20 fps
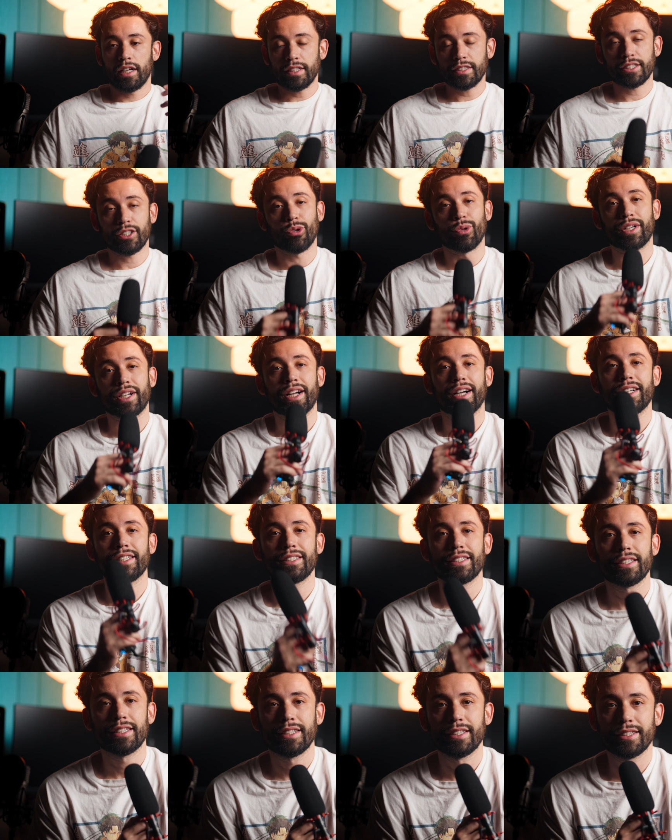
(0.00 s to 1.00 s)
How's it going,
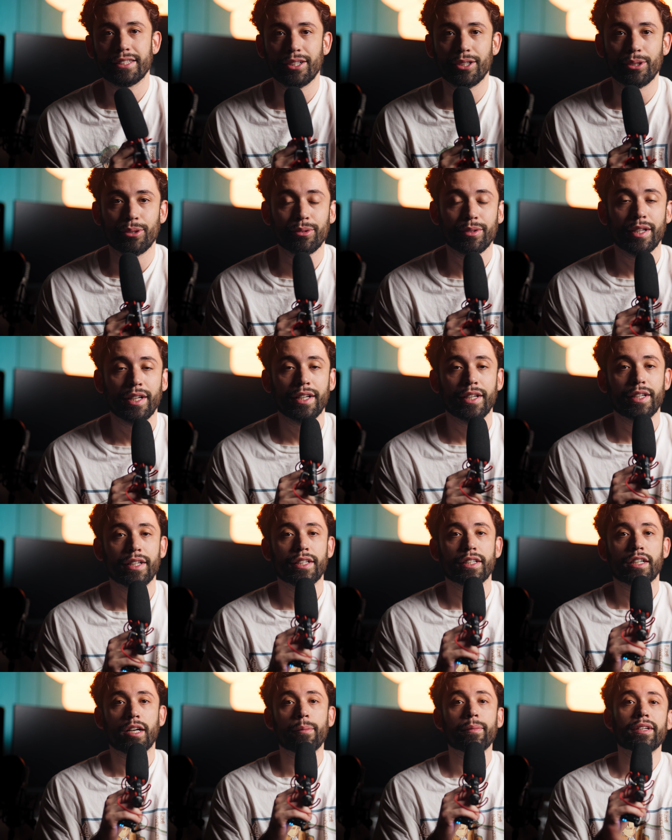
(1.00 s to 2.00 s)
guys? So
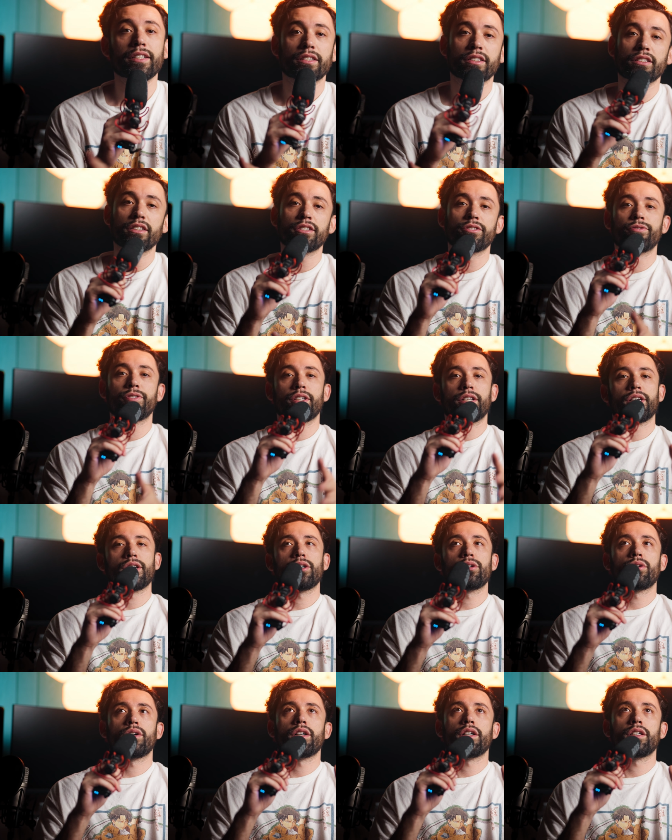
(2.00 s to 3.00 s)
coming into this
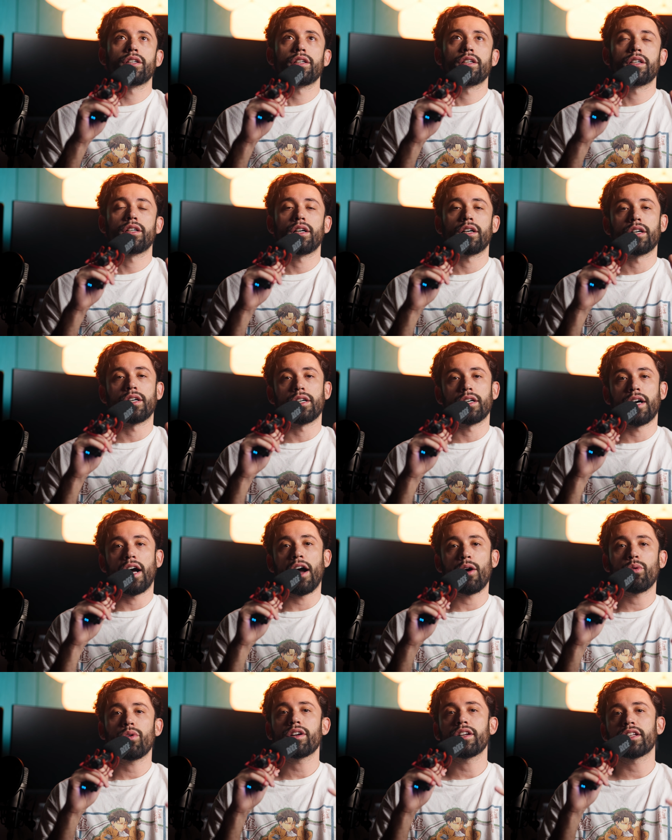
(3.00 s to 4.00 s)
video,
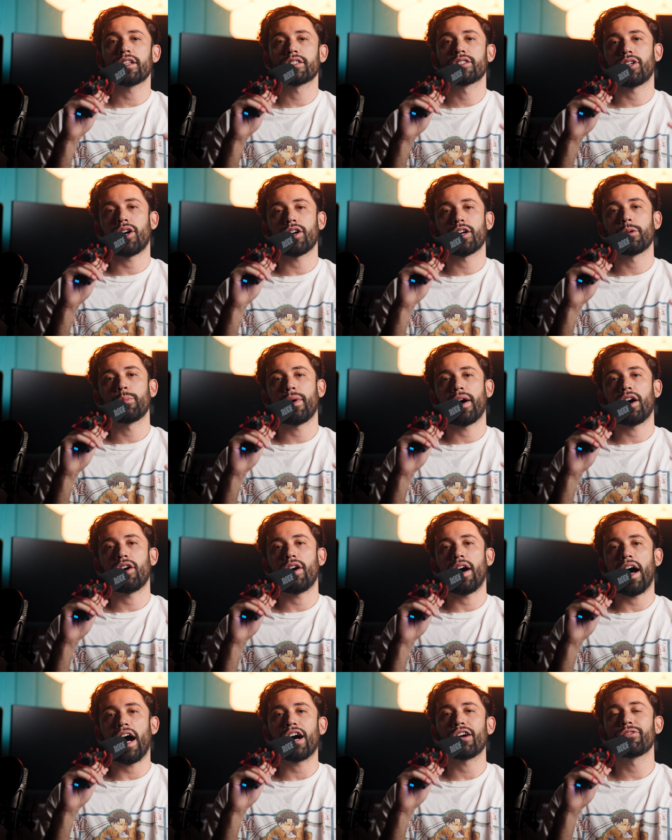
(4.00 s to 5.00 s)
I wanted to talk
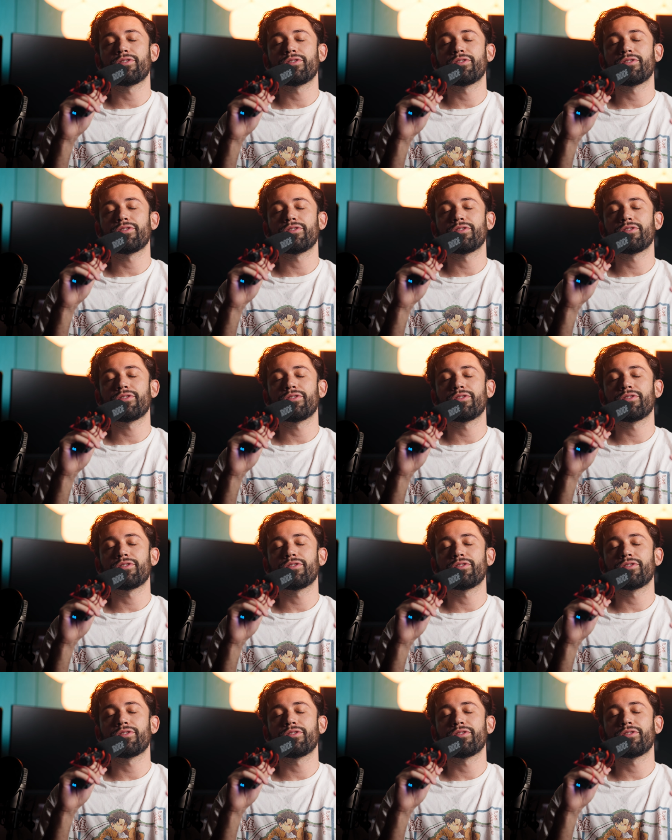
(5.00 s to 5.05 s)
about how